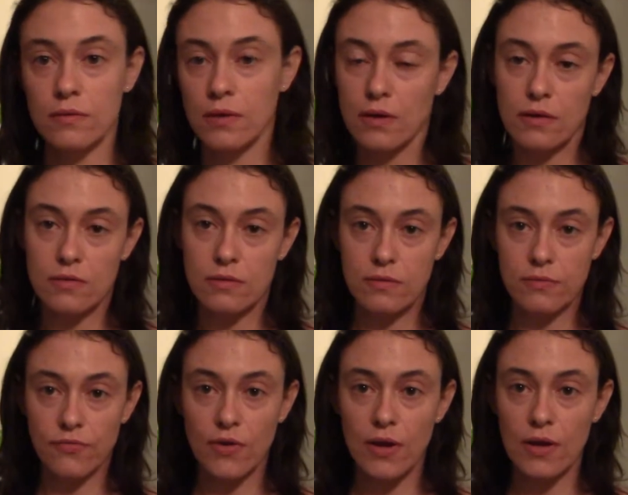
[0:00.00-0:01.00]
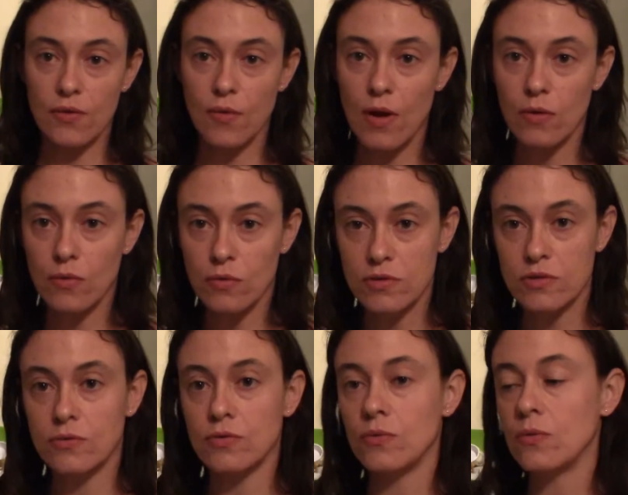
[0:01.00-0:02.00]
that is finely ground
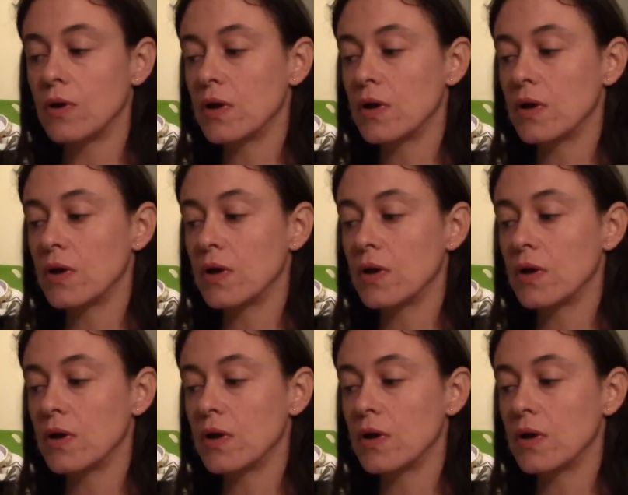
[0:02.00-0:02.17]
oats too.